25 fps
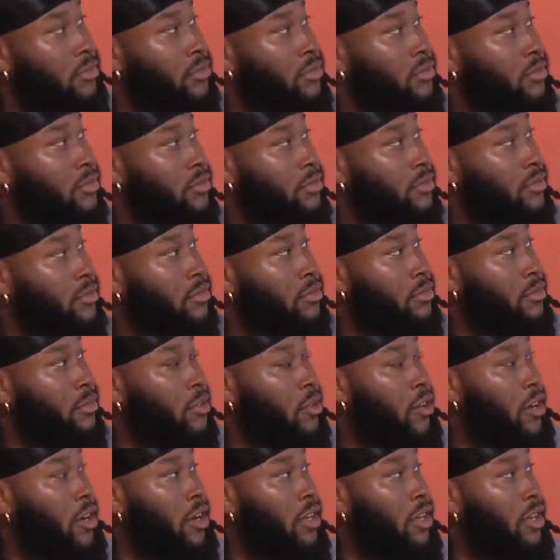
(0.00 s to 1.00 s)
same guy who
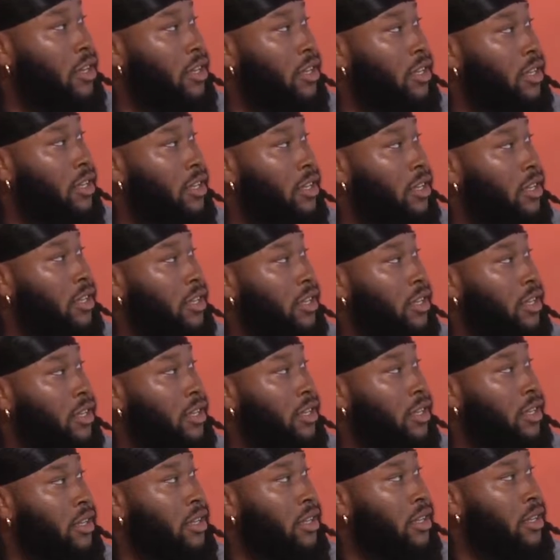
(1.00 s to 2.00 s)
just right. bounces
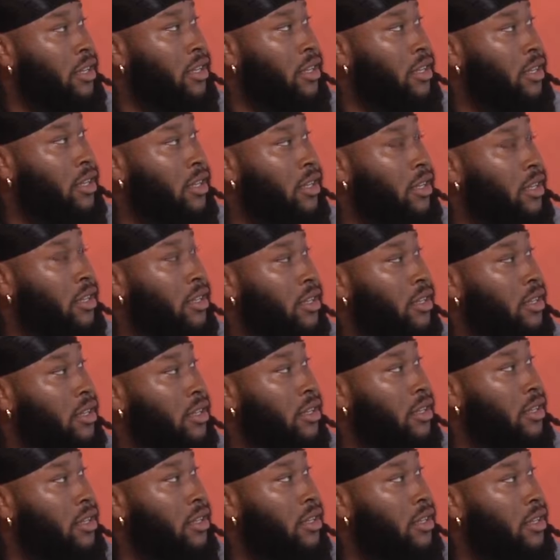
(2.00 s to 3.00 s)
back and you
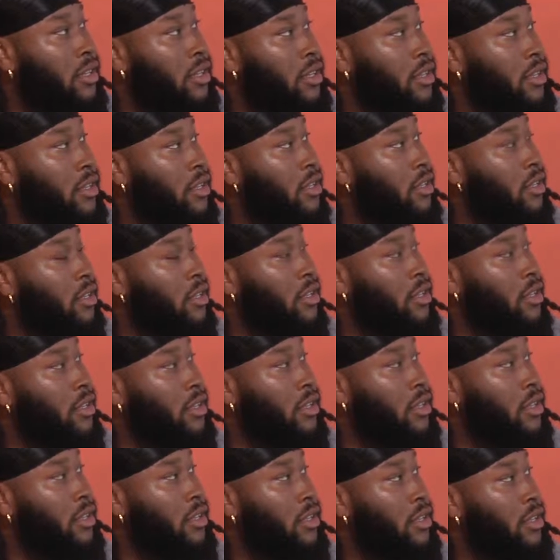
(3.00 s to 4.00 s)
know, and, and, and
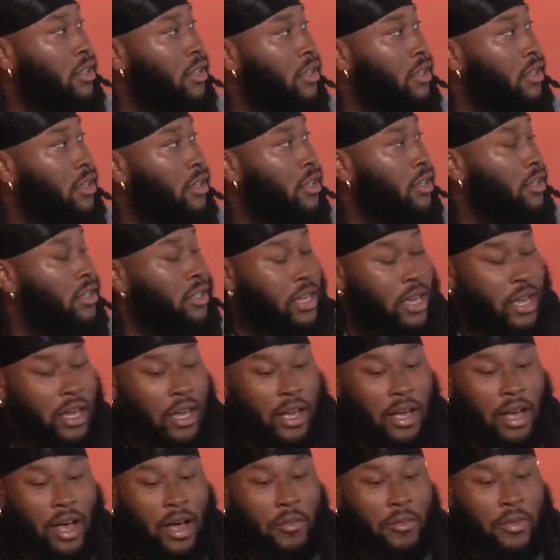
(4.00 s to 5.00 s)
just plays well. Yeah,
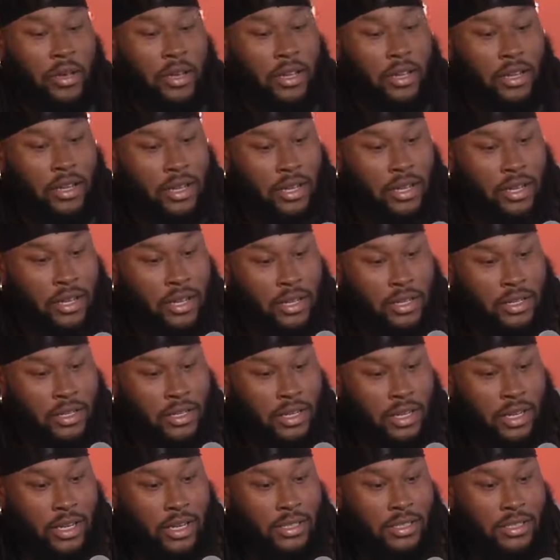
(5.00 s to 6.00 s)
I mean, it,
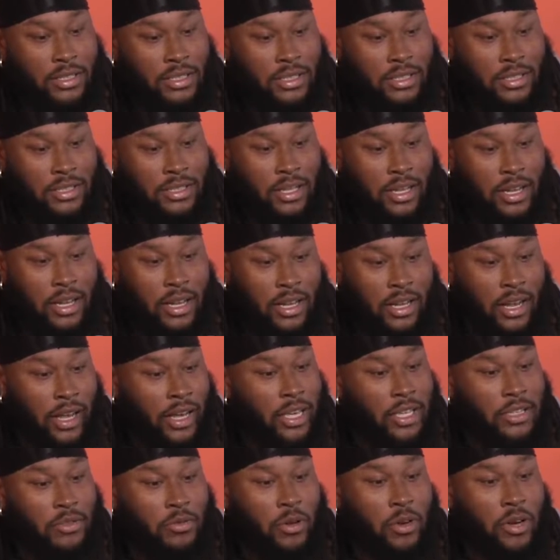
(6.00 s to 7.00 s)
it, it just
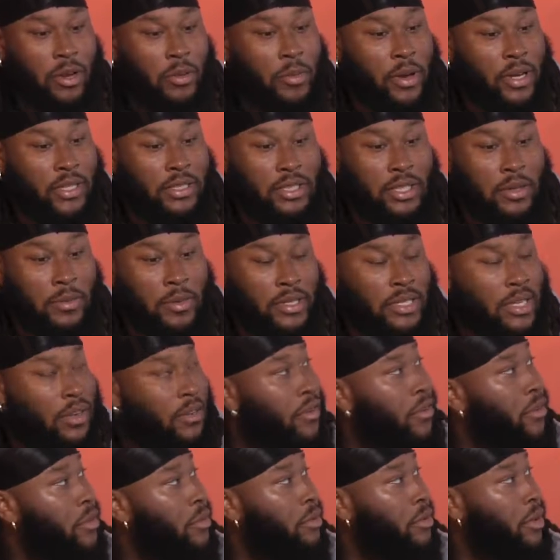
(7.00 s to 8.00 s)
like he's one of the best teammates I've
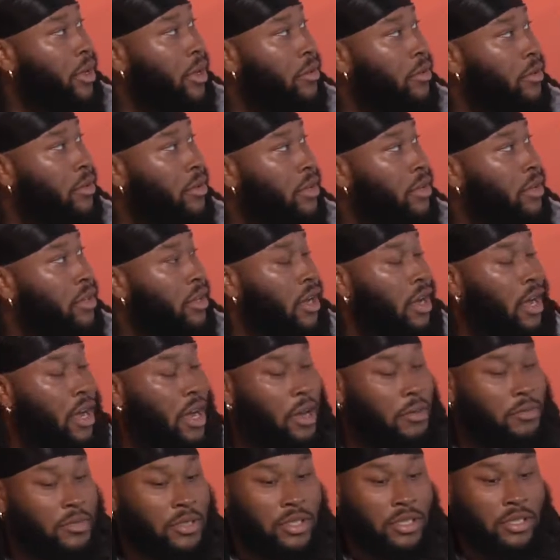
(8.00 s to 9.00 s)
ever played with.
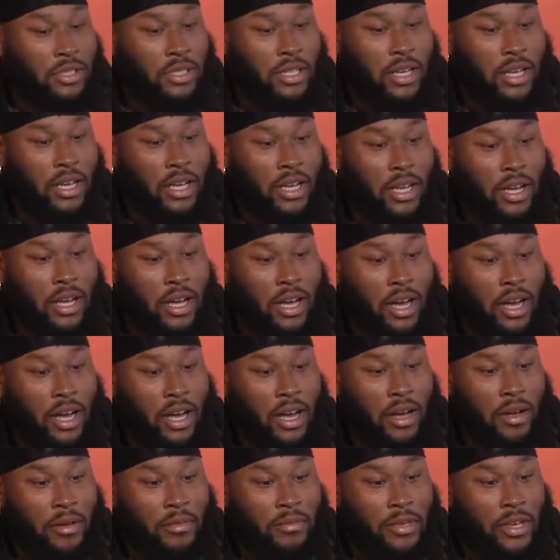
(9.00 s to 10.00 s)
Um, just
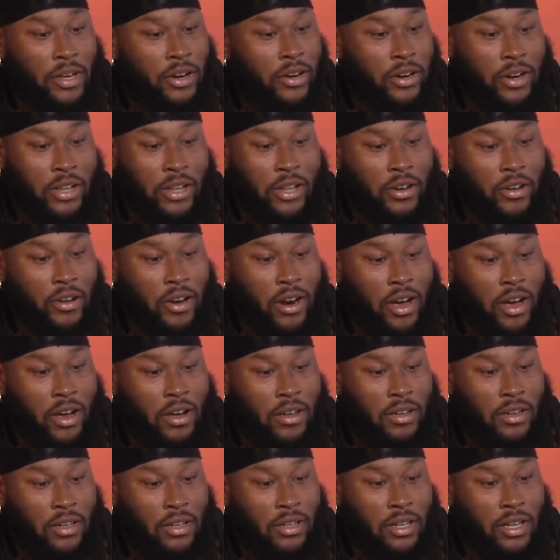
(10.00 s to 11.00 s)
um, year in and year
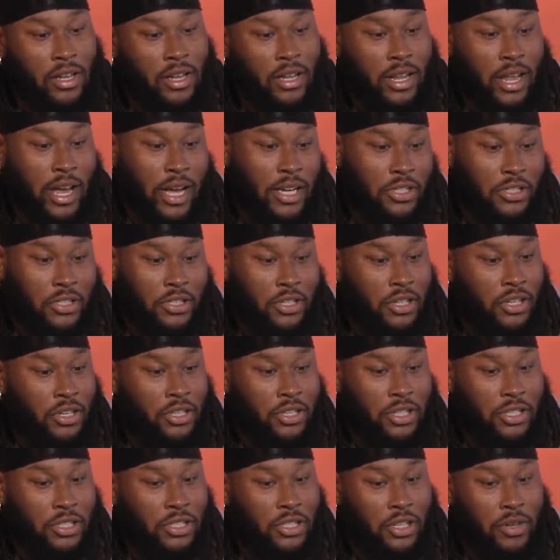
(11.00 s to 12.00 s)
out, uh, last year,
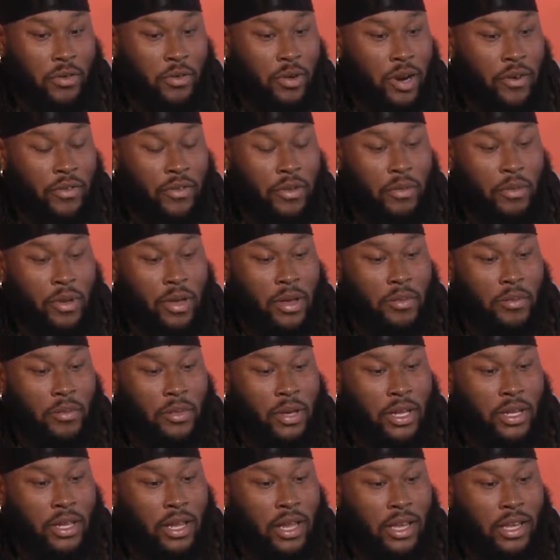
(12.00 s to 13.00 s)
this year, whatever it may
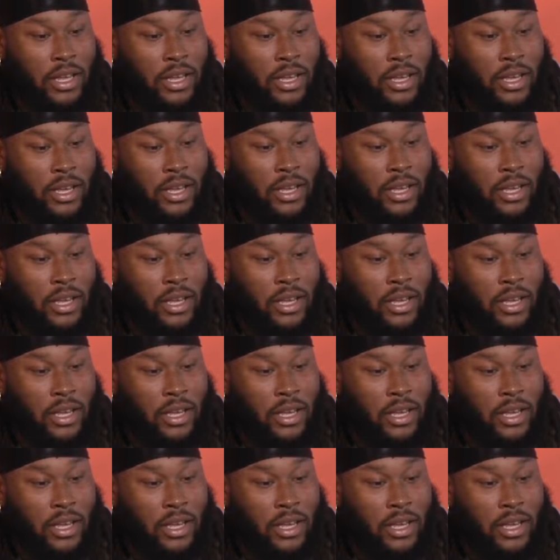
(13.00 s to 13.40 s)
be, like